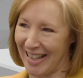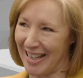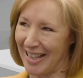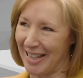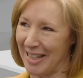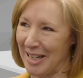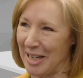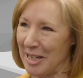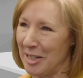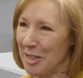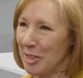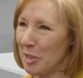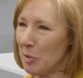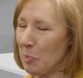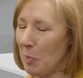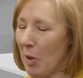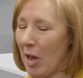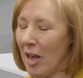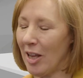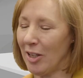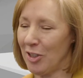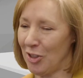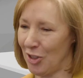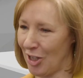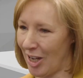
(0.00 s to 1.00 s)
at
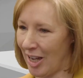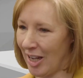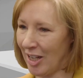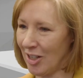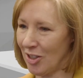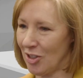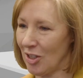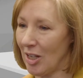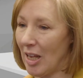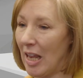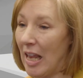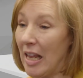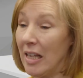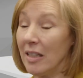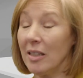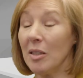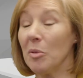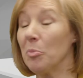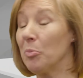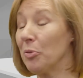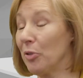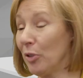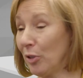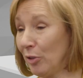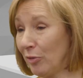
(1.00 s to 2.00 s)
Inspire Change is
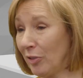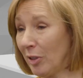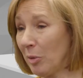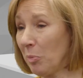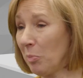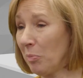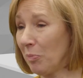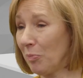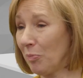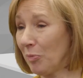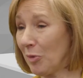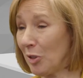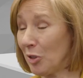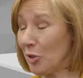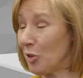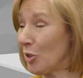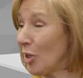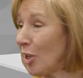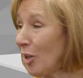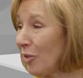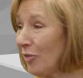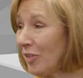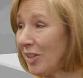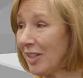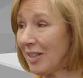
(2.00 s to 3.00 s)
improving the
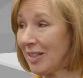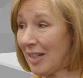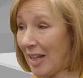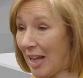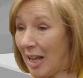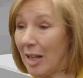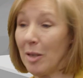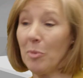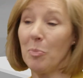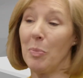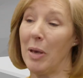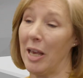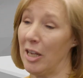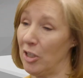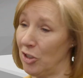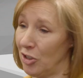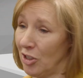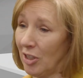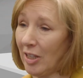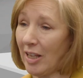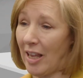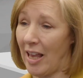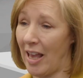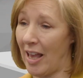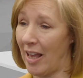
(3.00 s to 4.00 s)
service and
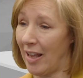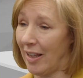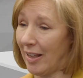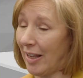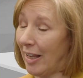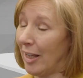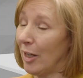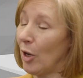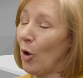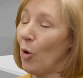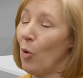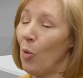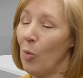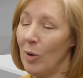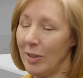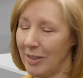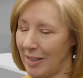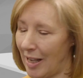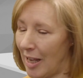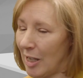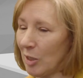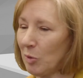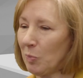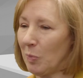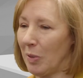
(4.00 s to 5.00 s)
patient care. It always
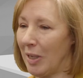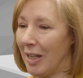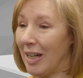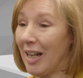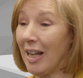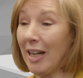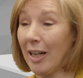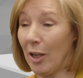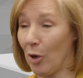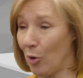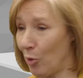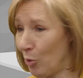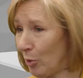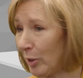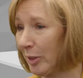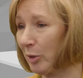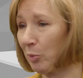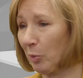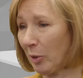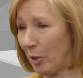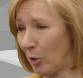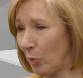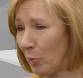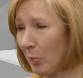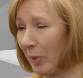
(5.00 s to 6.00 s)
has been and it always
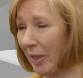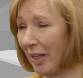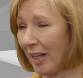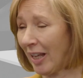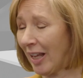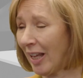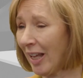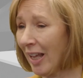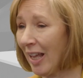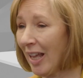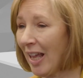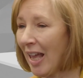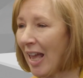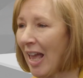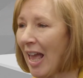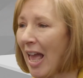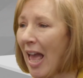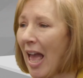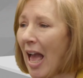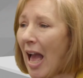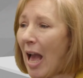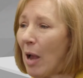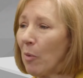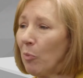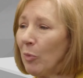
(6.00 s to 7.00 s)
will be.
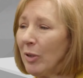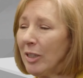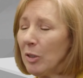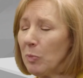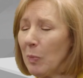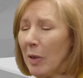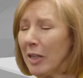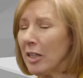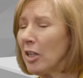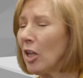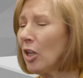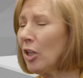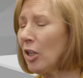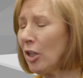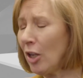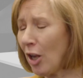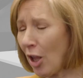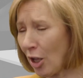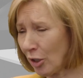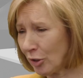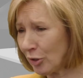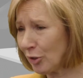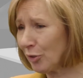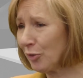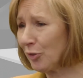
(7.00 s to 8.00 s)
And we spend a
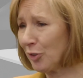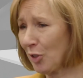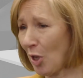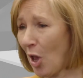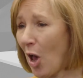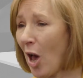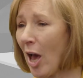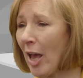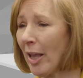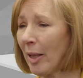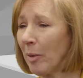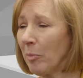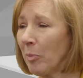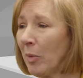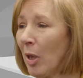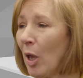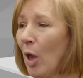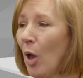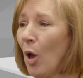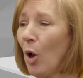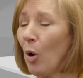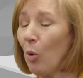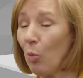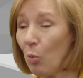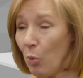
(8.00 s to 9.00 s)
lot of time
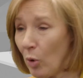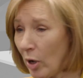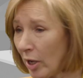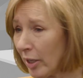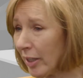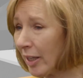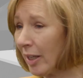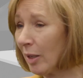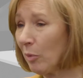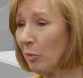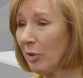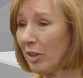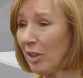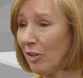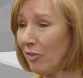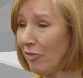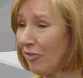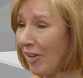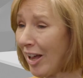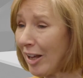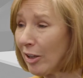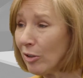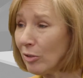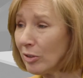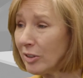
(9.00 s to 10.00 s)
working with the
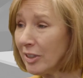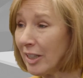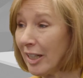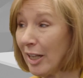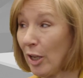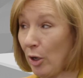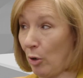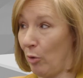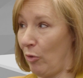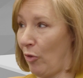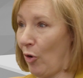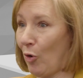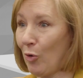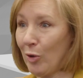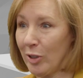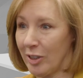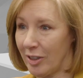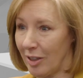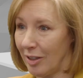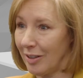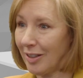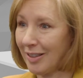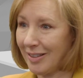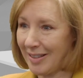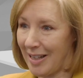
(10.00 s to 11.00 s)
faculty who've always
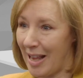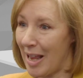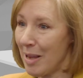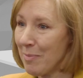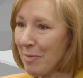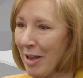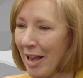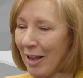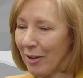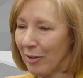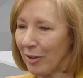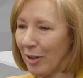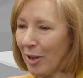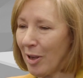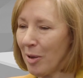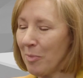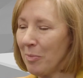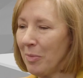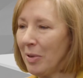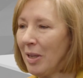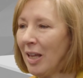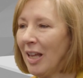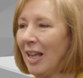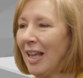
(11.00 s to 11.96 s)
got the same outcome,